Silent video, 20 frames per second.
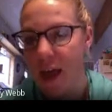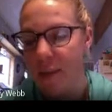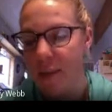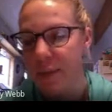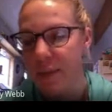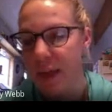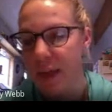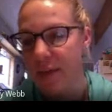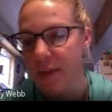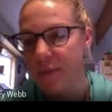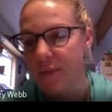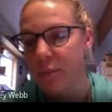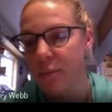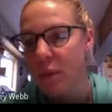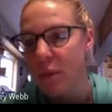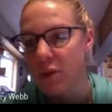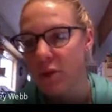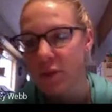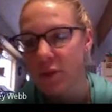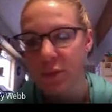they have
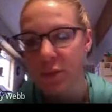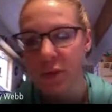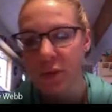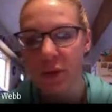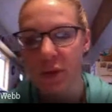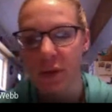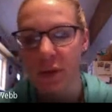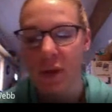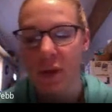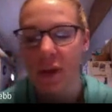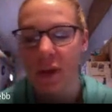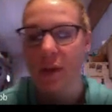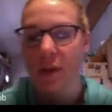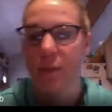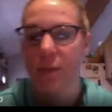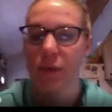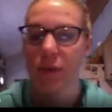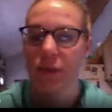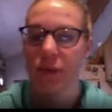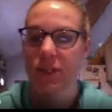multiple
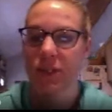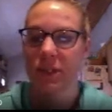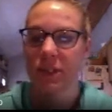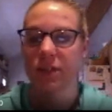bruises,